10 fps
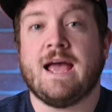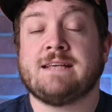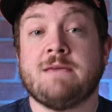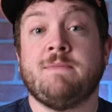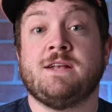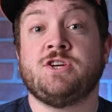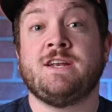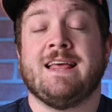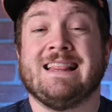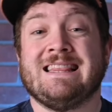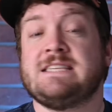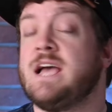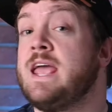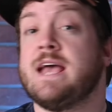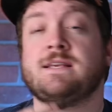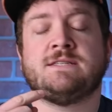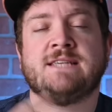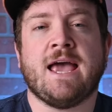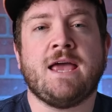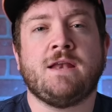As I mentioned, this guy has
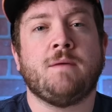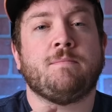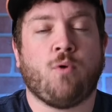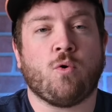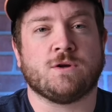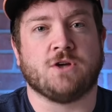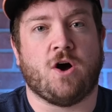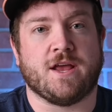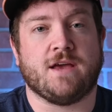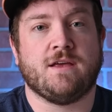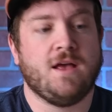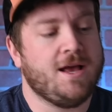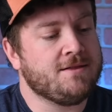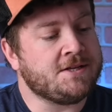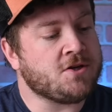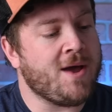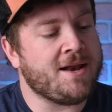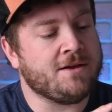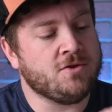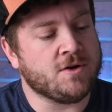10 ports on it. Let's go ahead
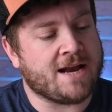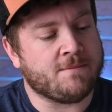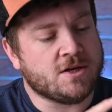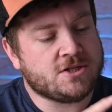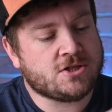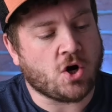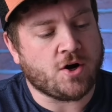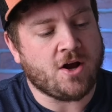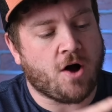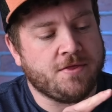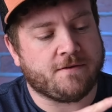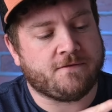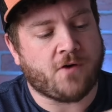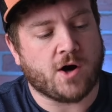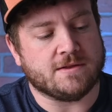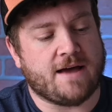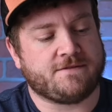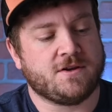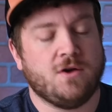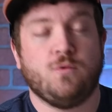and look at them starting on the far
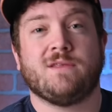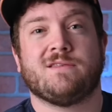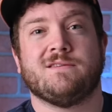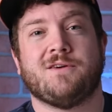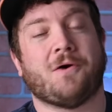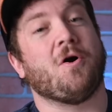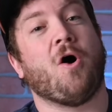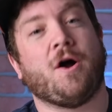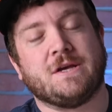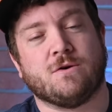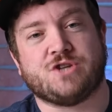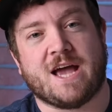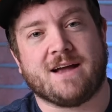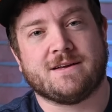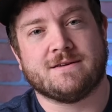left with our audio jack.